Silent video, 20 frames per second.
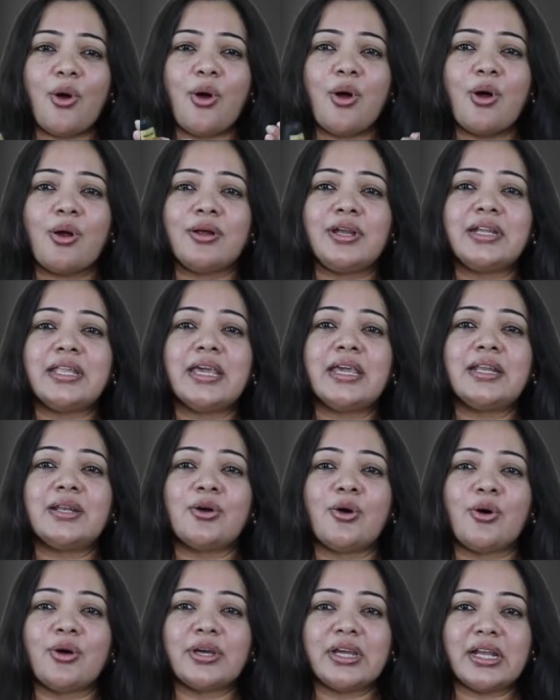all day
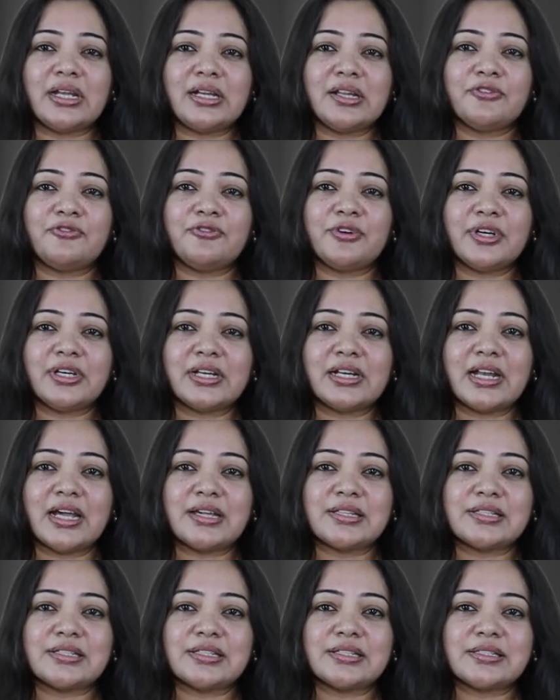long in different
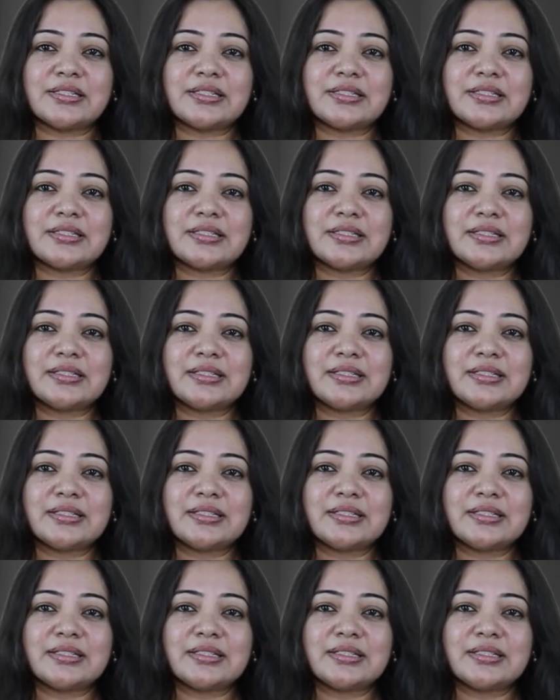classes.